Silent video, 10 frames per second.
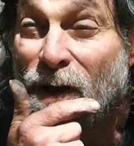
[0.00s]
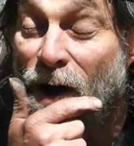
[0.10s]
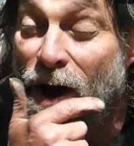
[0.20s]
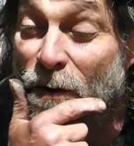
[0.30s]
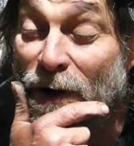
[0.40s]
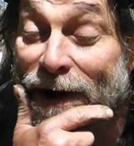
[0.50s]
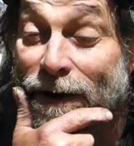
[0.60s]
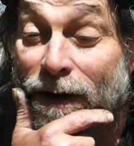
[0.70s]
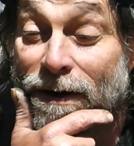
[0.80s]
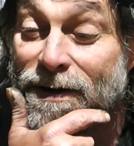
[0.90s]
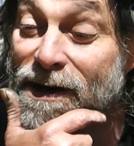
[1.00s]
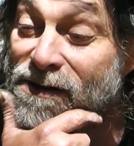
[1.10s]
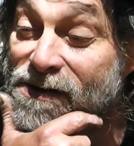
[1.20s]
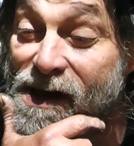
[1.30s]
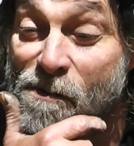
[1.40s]
All right, on
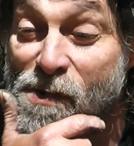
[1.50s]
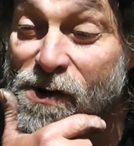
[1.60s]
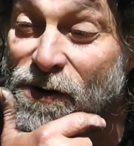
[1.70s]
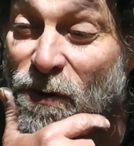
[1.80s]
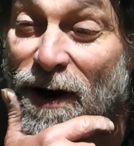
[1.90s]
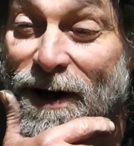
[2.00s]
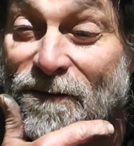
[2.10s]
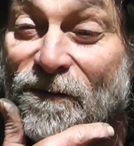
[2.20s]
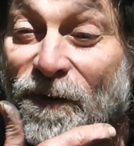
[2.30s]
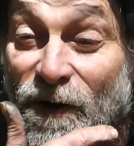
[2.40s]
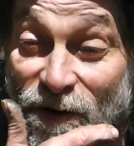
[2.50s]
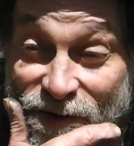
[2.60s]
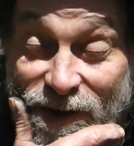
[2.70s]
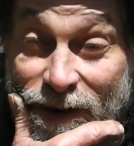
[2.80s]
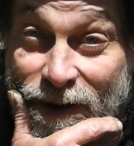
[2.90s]
December
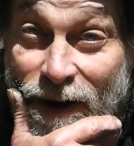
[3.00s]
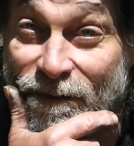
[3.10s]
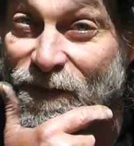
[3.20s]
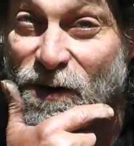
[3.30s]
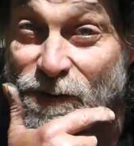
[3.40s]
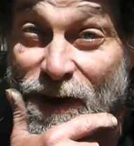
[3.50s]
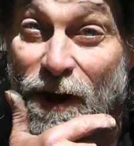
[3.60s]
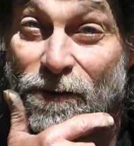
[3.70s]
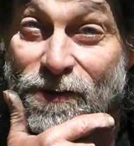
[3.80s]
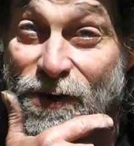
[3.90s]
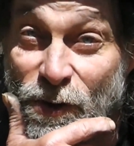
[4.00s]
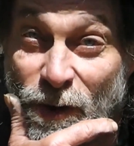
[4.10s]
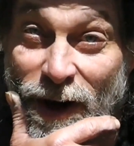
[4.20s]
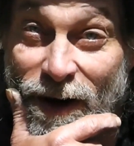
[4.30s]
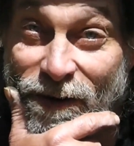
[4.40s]
21st of
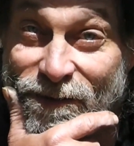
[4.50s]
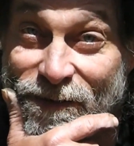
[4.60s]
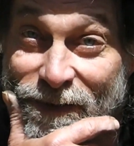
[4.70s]
2012,